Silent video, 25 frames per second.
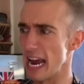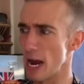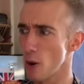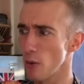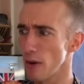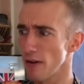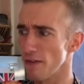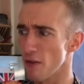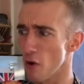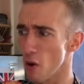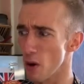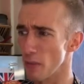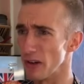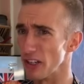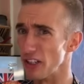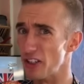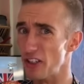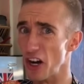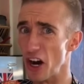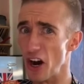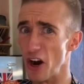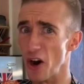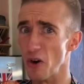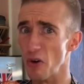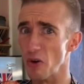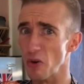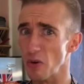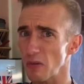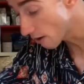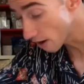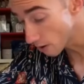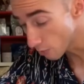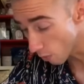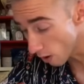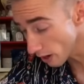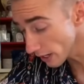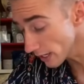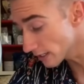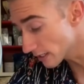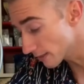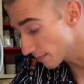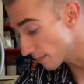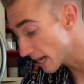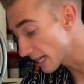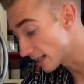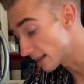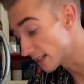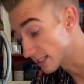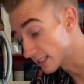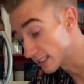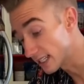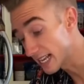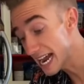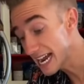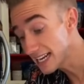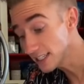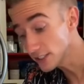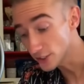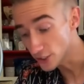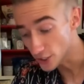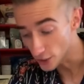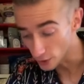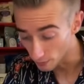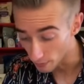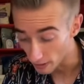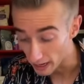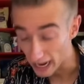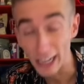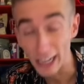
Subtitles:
we form a dough. I wanted to make this last year, but I